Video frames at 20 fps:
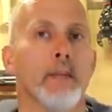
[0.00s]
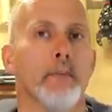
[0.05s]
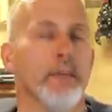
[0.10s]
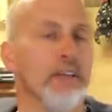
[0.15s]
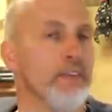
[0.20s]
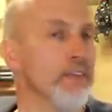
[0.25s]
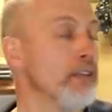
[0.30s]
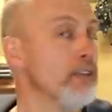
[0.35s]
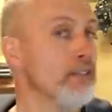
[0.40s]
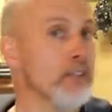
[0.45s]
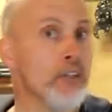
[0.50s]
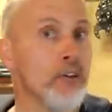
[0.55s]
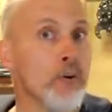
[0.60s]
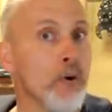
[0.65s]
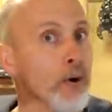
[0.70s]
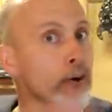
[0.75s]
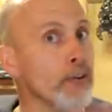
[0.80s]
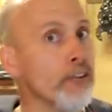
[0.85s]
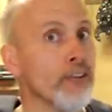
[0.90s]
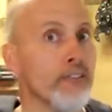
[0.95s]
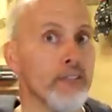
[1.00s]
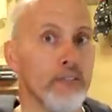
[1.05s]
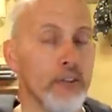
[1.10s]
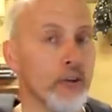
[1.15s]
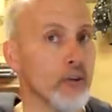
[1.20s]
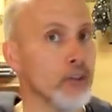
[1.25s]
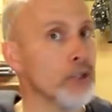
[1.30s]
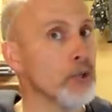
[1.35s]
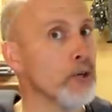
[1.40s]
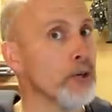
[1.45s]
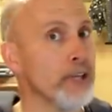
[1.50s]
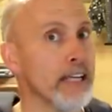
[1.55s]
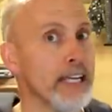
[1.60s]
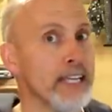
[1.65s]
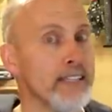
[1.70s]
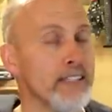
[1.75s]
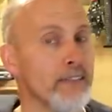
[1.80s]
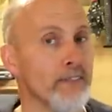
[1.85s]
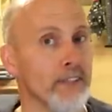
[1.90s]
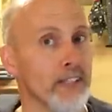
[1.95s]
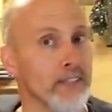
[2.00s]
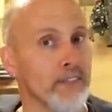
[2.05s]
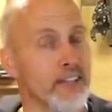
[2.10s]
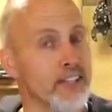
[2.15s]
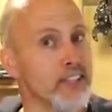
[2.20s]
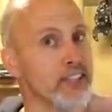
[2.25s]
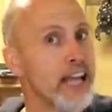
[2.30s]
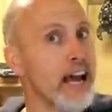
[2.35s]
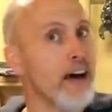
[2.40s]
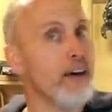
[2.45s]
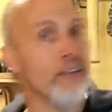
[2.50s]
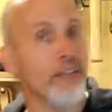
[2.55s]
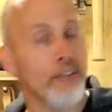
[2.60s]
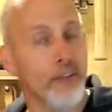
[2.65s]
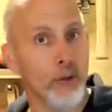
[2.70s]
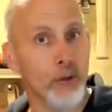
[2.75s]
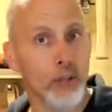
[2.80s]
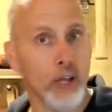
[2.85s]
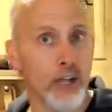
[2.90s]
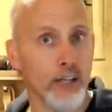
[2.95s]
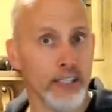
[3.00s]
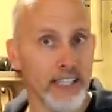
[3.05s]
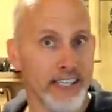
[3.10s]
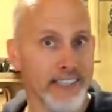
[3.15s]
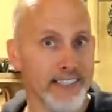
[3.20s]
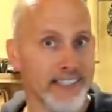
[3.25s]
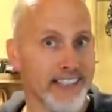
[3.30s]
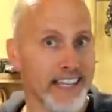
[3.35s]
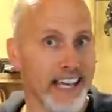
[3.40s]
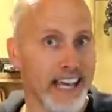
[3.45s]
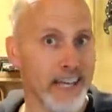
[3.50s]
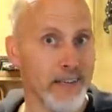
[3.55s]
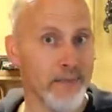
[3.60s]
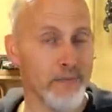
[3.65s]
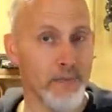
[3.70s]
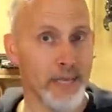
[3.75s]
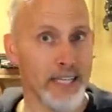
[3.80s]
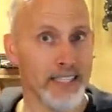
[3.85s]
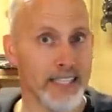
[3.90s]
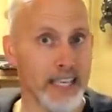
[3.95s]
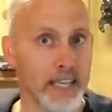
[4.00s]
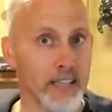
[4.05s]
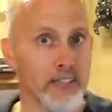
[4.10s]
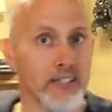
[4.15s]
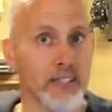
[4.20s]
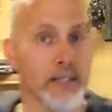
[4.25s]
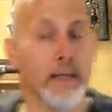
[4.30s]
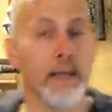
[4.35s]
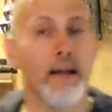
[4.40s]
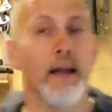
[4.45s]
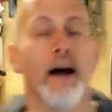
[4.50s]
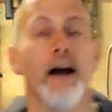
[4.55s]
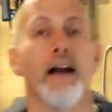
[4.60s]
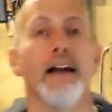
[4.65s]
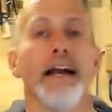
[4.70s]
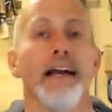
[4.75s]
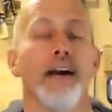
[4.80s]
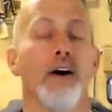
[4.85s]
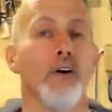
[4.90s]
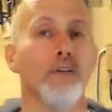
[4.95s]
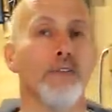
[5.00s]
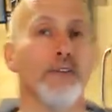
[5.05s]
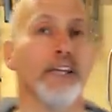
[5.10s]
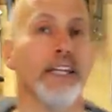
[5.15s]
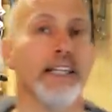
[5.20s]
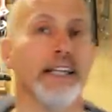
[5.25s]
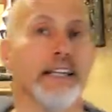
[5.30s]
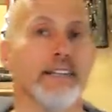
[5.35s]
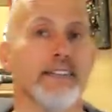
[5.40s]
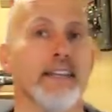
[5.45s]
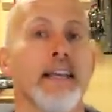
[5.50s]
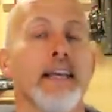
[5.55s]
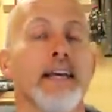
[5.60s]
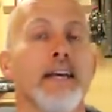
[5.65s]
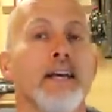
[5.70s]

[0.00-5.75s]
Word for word: But if you live in the north, no short days. If you live in the south, no long days, okay? Make sense? All right, hopefully it does.